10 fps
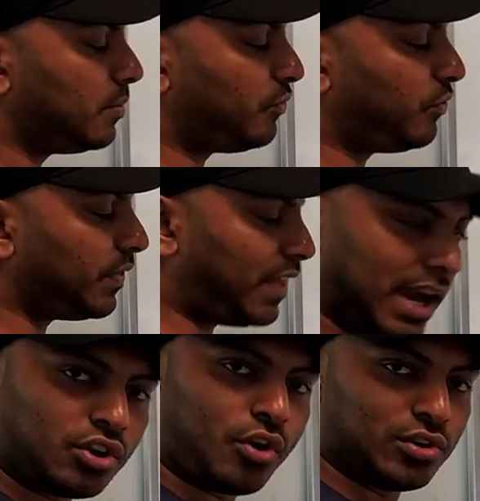For
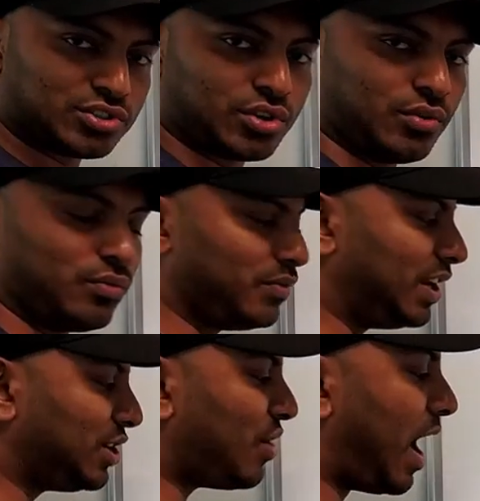that also, we
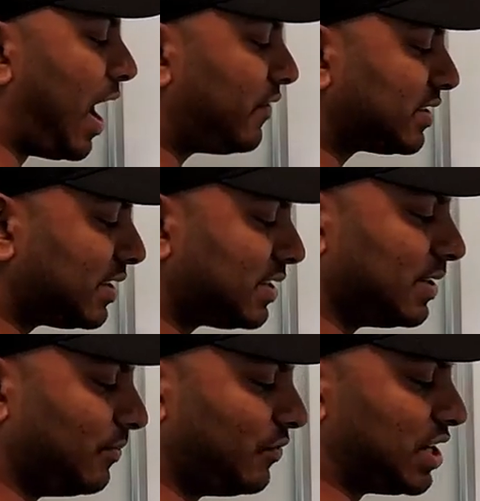need to have a
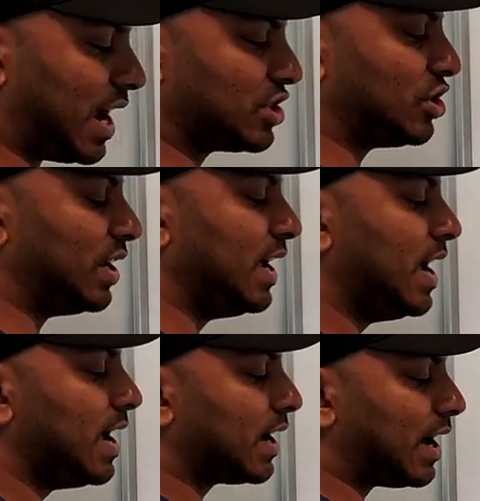system which actually
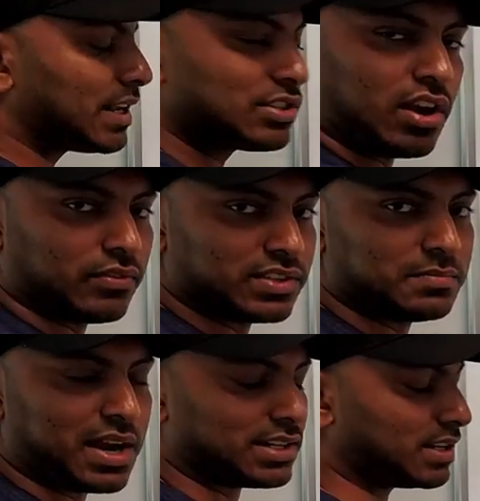collects all of this
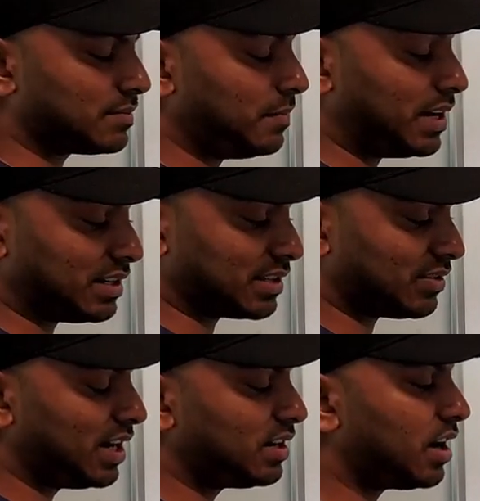metric, metrics,
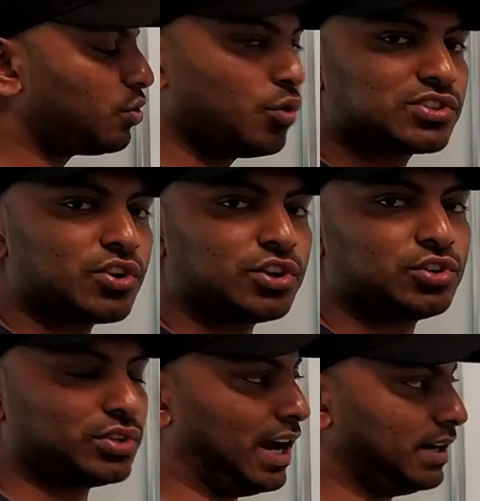right? And who is going to
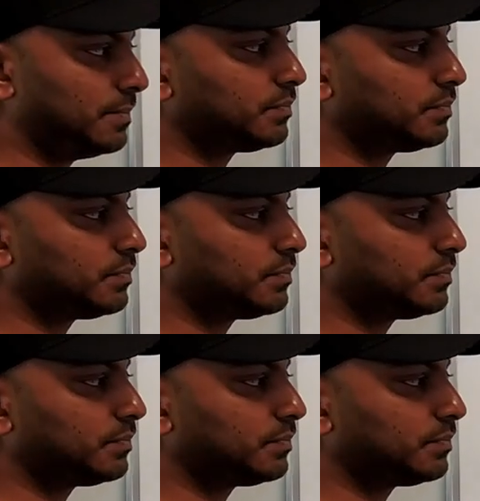do that?